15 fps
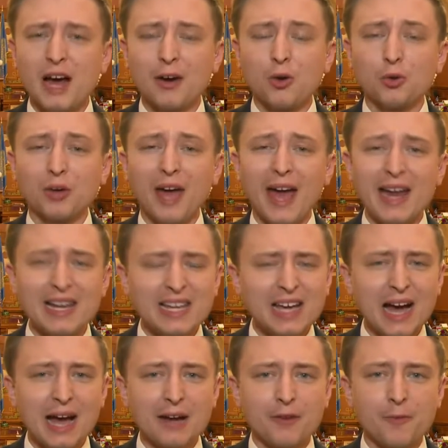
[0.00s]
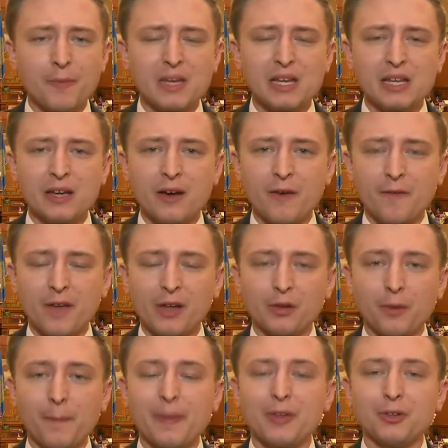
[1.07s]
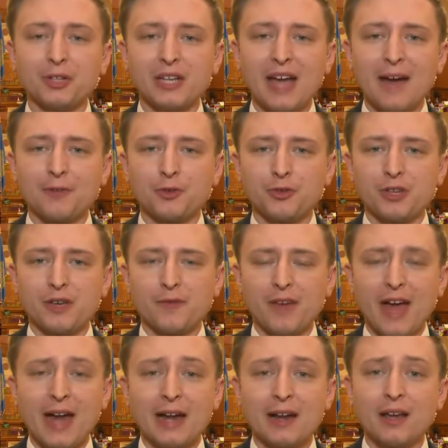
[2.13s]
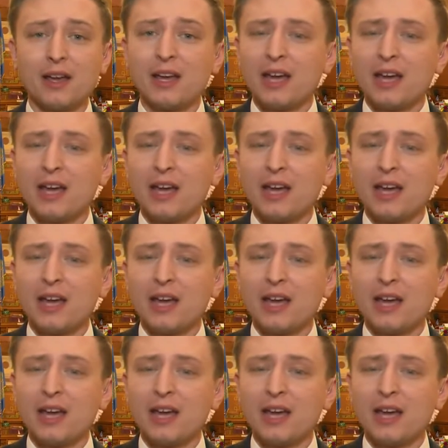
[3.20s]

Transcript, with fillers: not hold any kind of media availability after the event